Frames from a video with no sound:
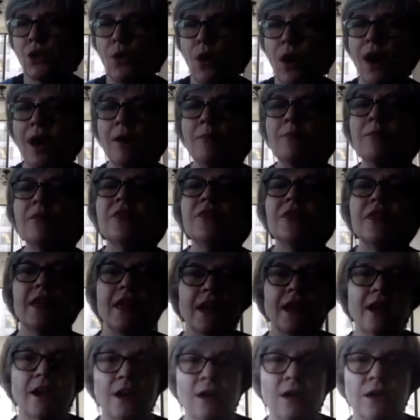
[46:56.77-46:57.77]
So I'm
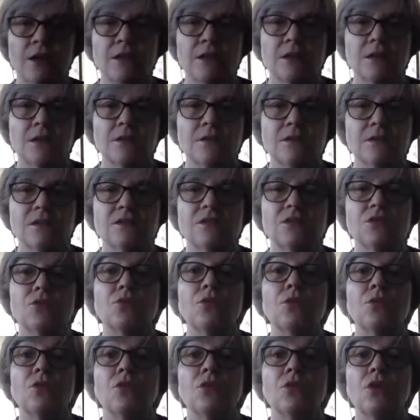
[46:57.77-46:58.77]
there
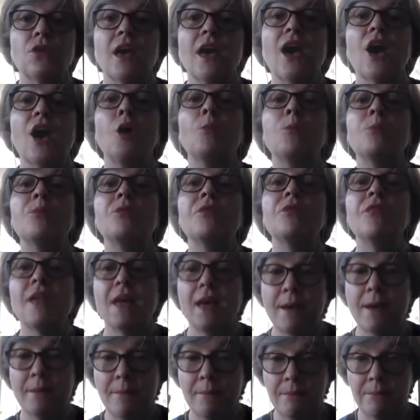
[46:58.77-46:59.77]
to help
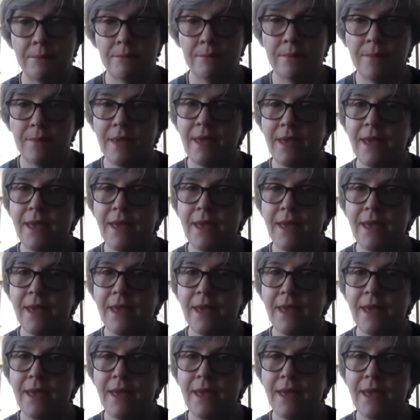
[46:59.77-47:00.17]
them